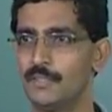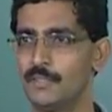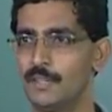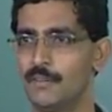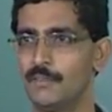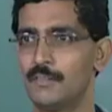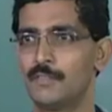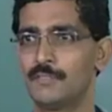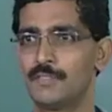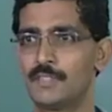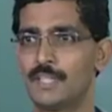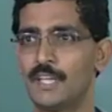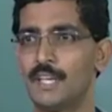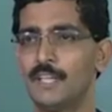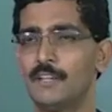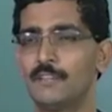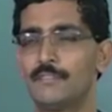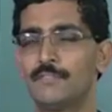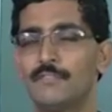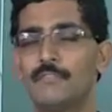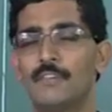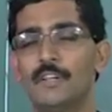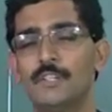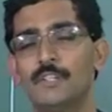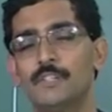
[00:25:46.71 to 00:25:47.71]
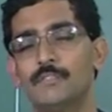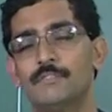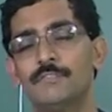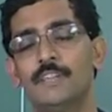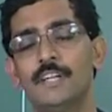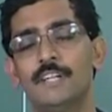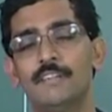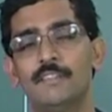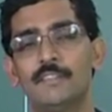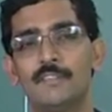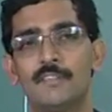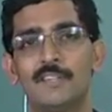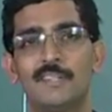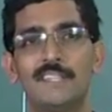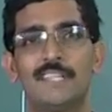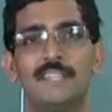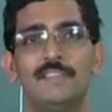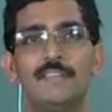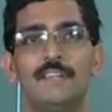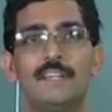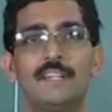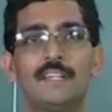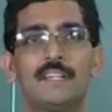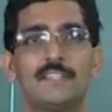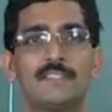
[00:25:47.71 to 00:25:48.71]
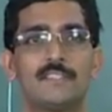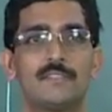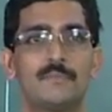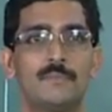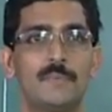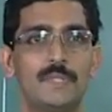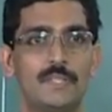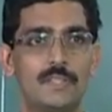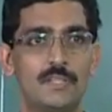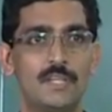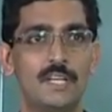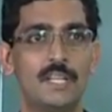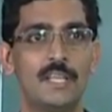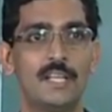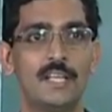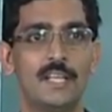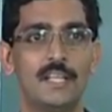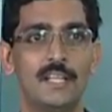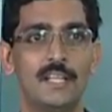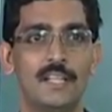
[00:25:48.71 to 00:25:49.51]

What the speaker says: out of scale of 1 to 5 they were giving it as 3.